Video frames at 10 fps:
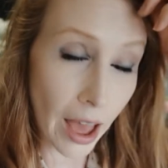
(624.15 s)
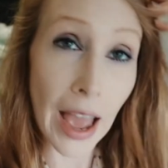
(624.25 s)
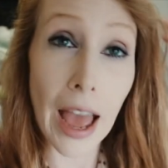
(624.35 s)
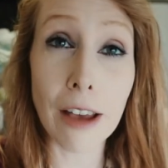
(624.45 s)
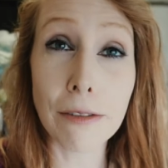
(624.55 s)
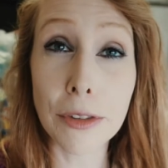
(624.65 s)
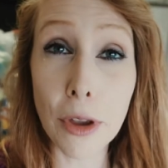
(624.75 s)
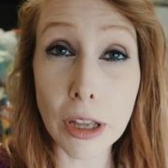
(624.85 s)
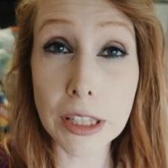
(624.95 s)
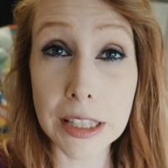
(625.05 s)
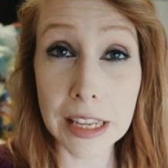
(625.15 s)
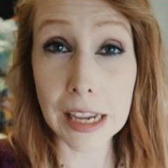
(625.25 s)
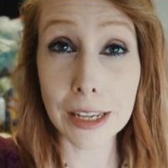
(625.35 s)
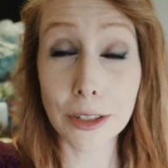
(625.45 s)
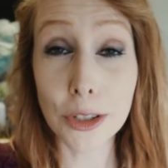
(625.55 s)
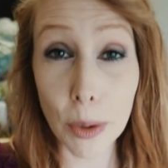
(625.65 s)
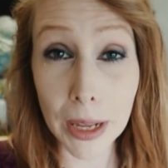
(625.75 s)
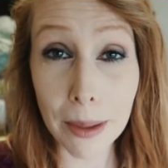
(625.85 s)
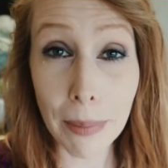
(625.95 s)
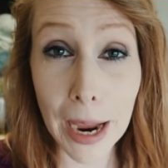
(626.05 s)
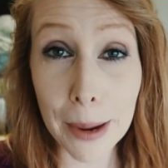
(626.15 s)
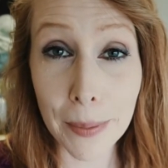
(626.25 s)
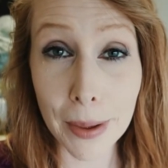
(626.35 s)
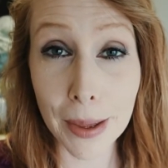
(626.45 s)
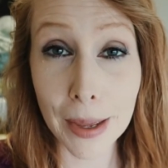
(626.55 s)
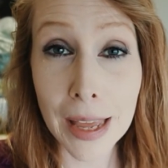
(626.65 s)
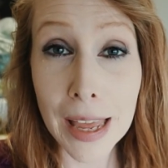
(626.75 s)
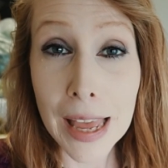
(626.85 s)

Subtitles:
I have not seen toilet paper